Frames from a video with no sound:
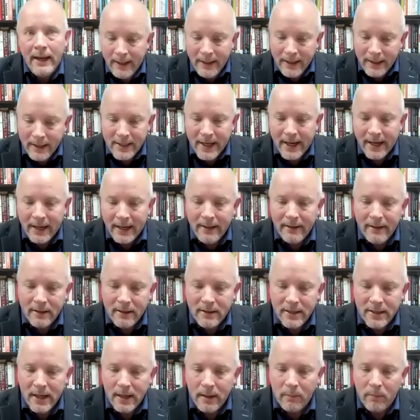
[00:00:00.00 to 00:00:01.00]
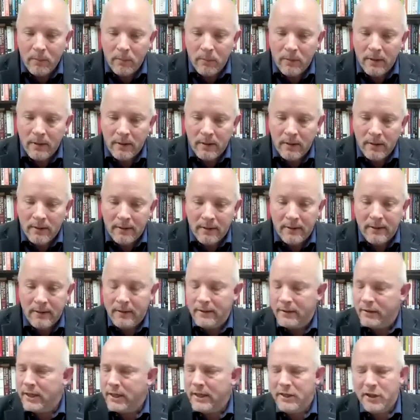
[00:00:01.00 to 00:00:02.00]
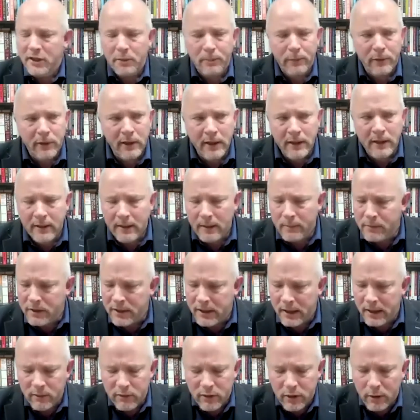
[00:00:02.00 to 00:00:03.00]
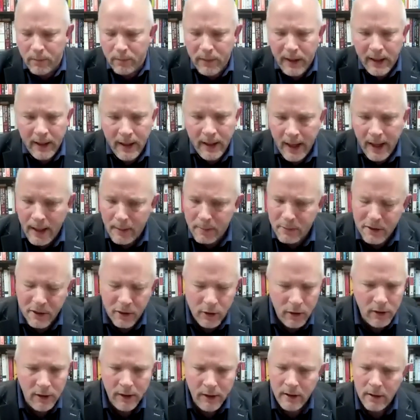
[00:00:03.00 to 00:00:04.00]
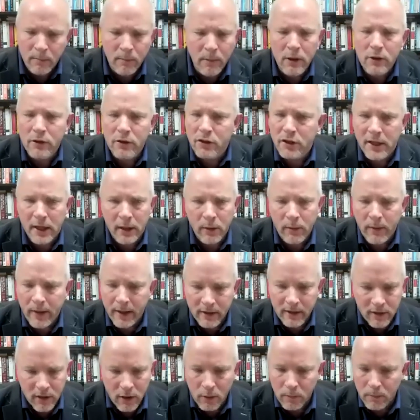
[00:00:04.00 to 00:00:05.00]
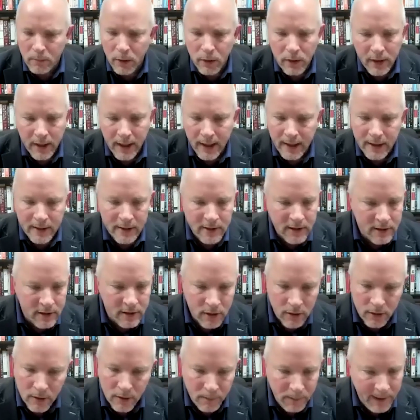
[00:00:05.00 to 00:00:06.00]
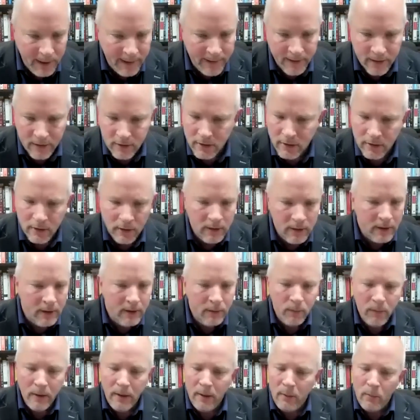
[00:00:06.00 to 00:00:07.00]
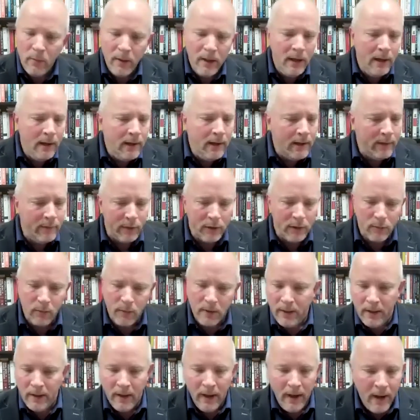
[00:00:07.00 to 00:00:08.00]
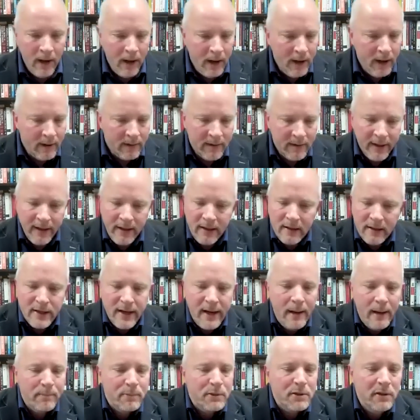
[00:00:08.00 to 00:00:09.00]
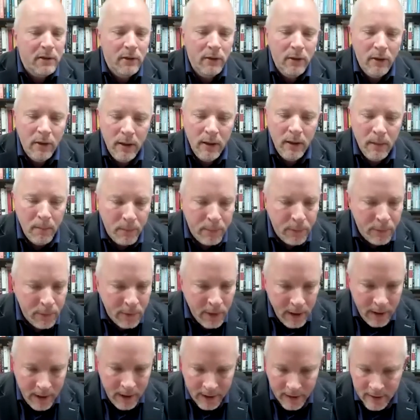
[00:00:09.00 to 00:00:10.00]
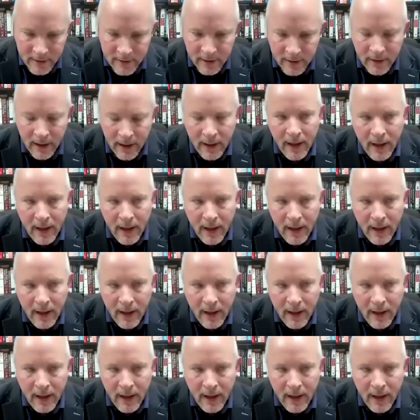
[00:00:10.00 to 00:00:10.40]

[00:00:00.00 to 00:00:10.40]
And exactly the same, the Dutch pride themselves on being absolutely the most direct communicators on the planet. We love it. We think it's absolutely brilliant.